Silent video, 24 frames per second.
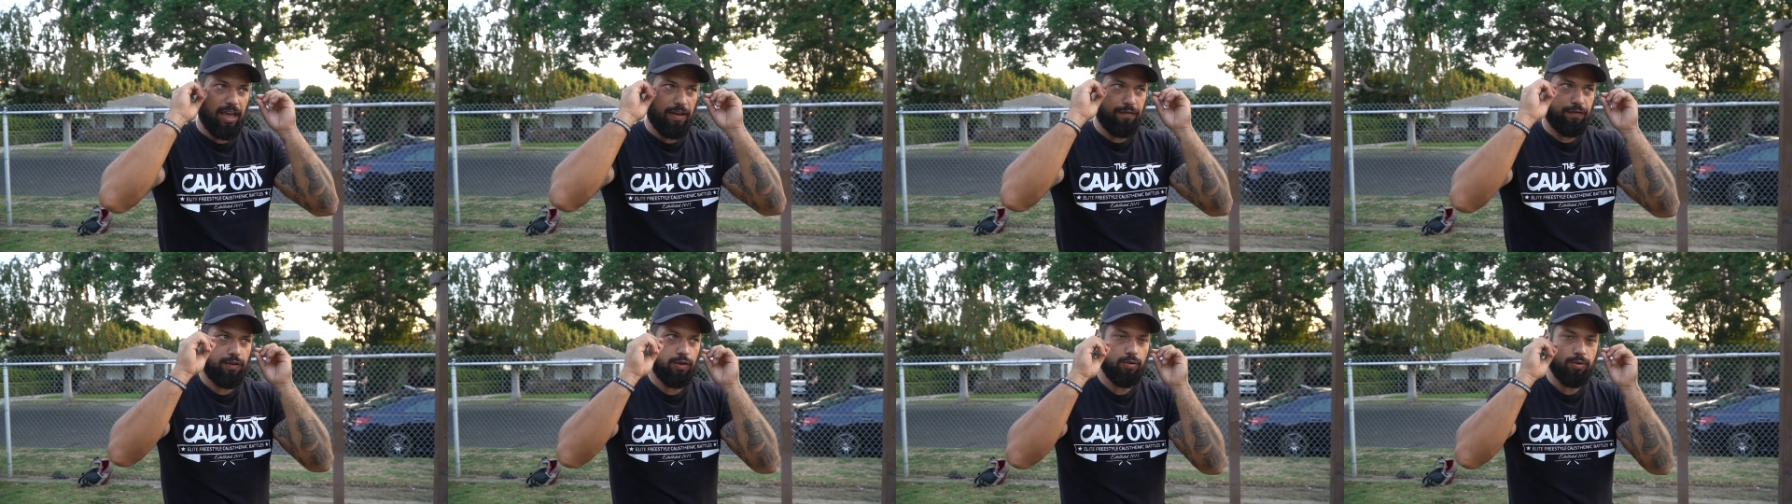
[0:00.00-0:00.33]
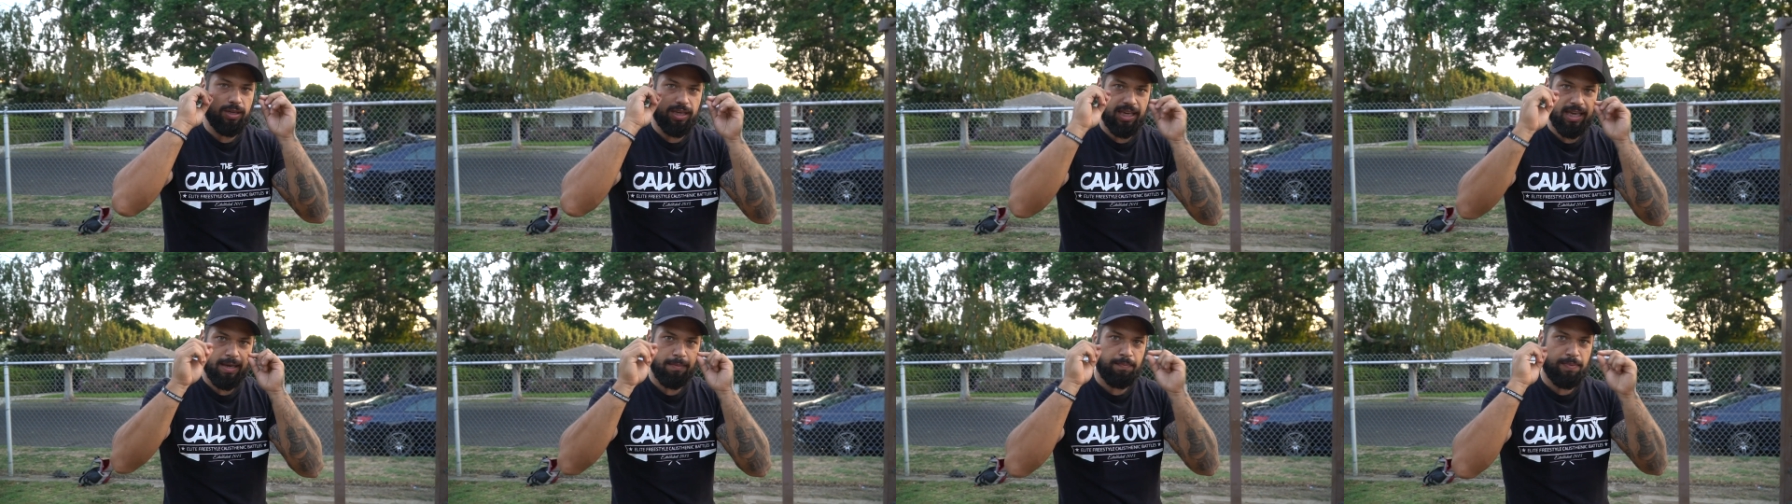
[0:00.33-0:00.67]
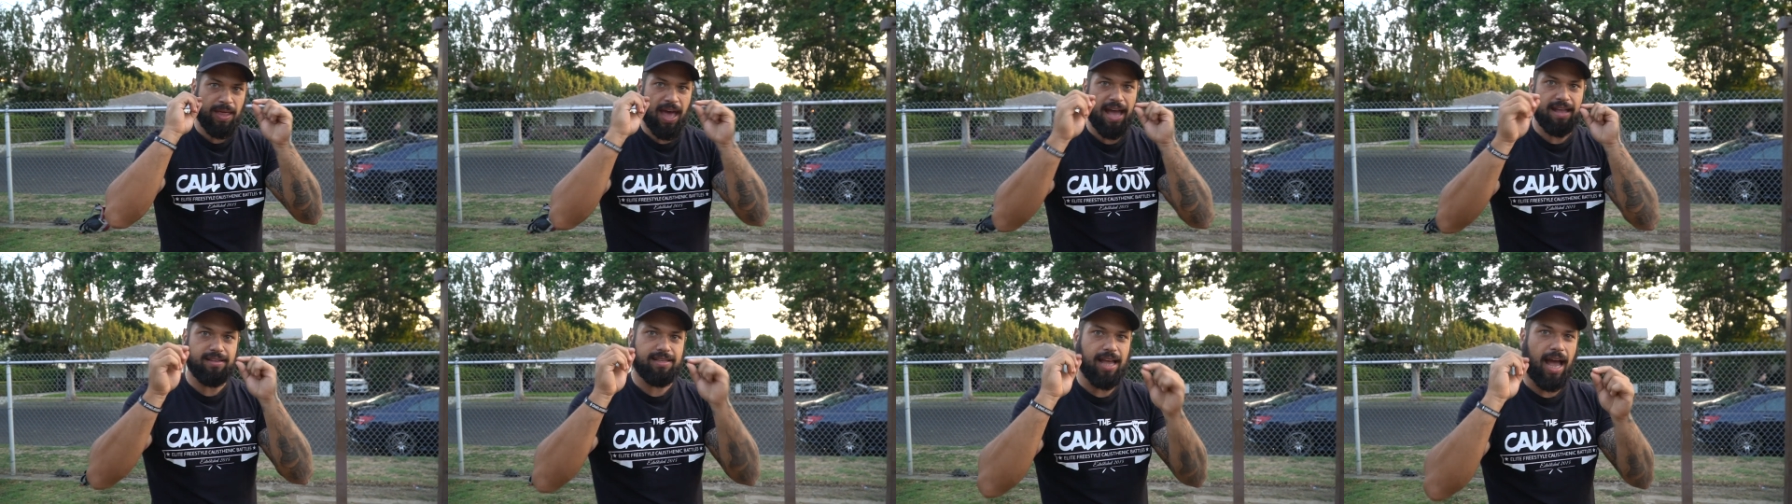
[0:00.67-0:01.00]
If you keep
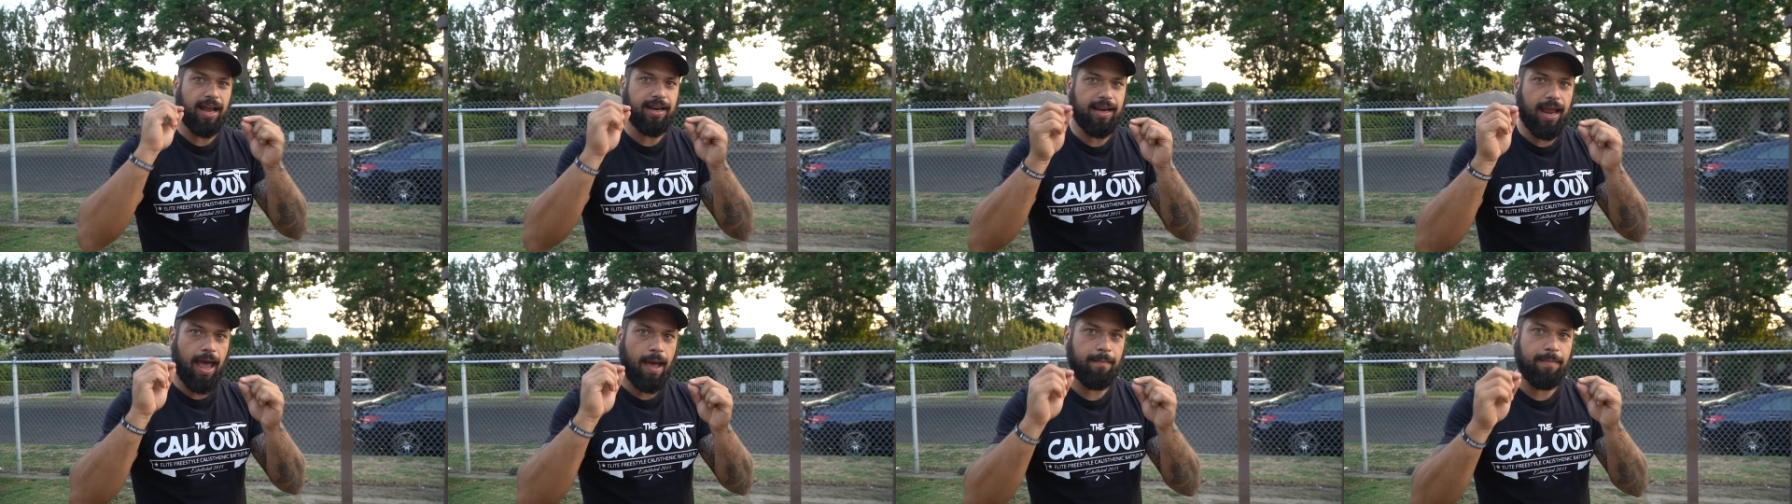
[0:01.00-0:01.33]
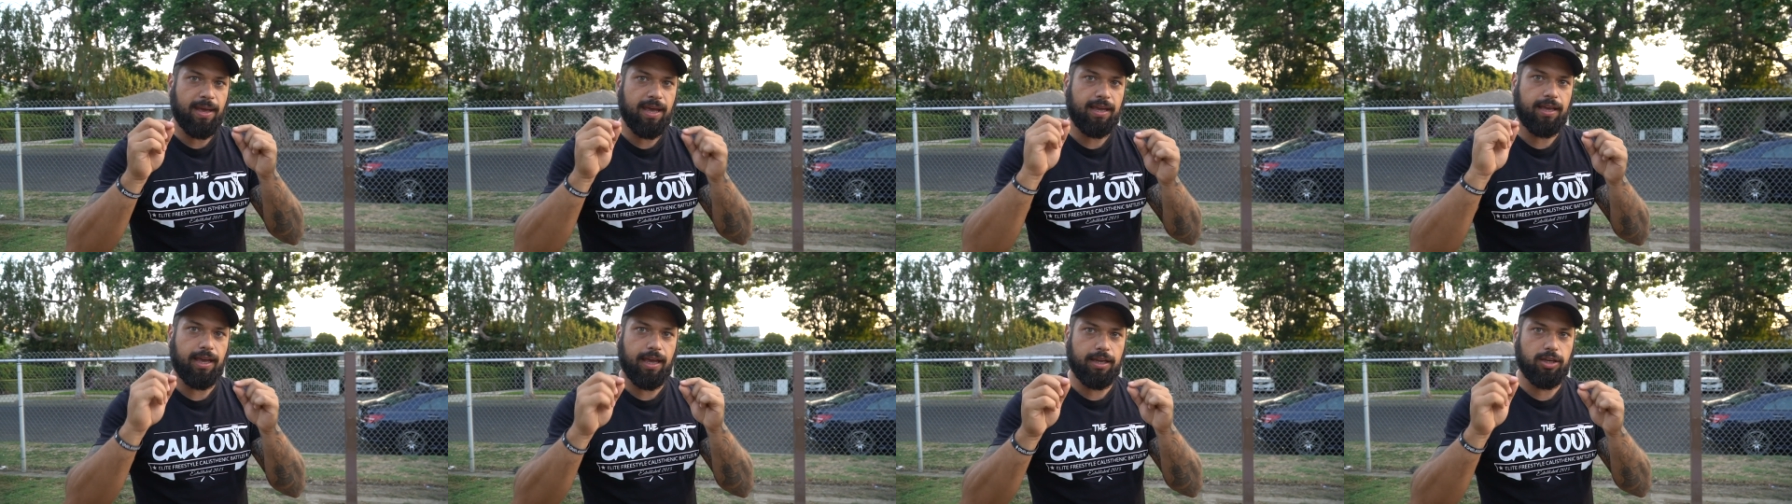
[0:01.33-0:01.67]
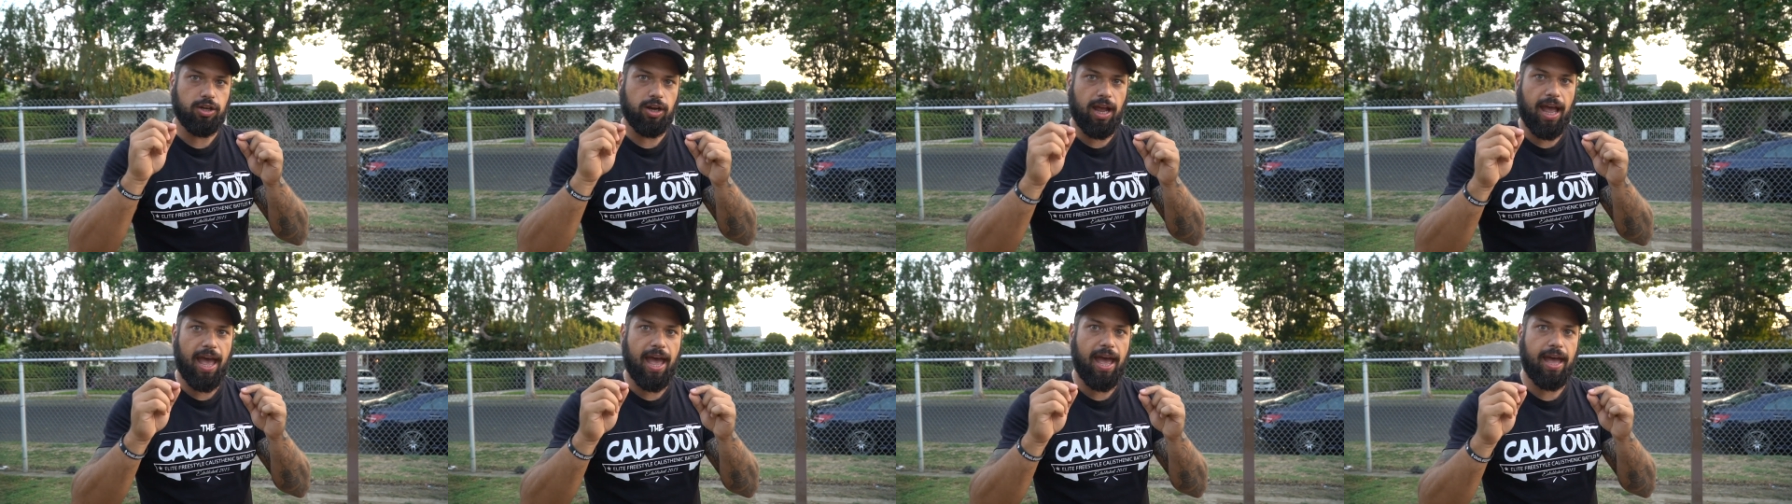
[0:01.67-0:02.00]
that dynamic in
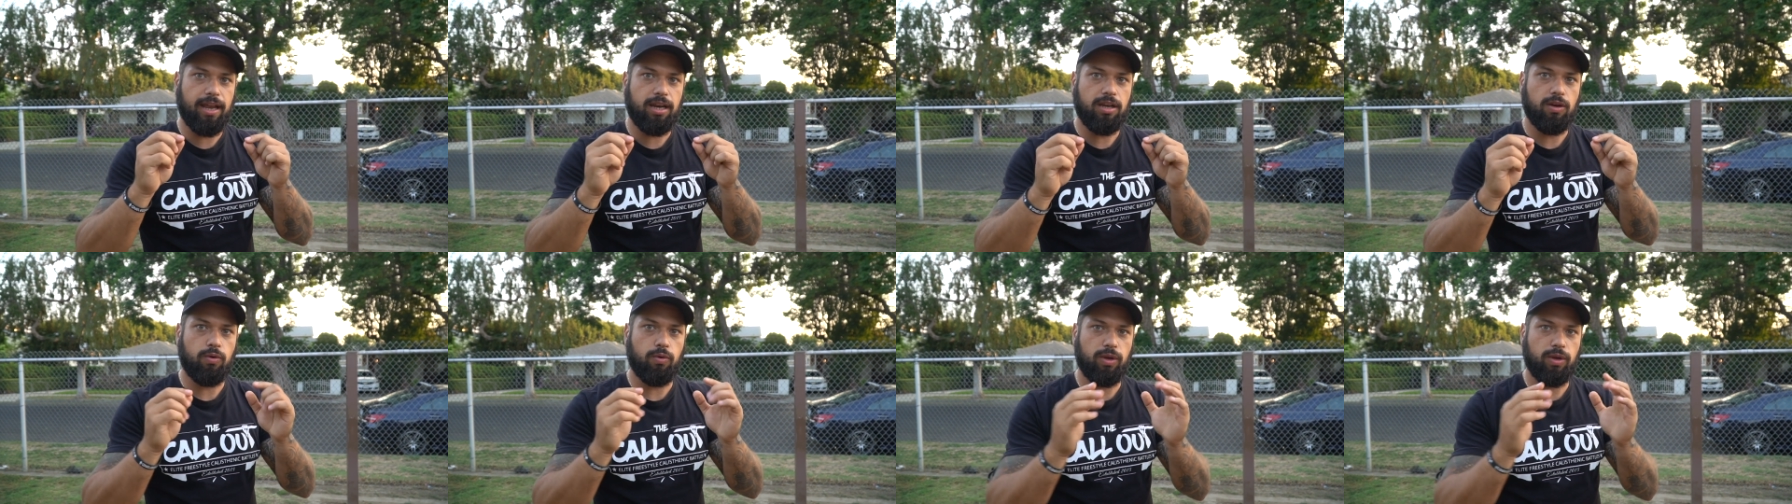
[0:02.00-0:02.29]
your head,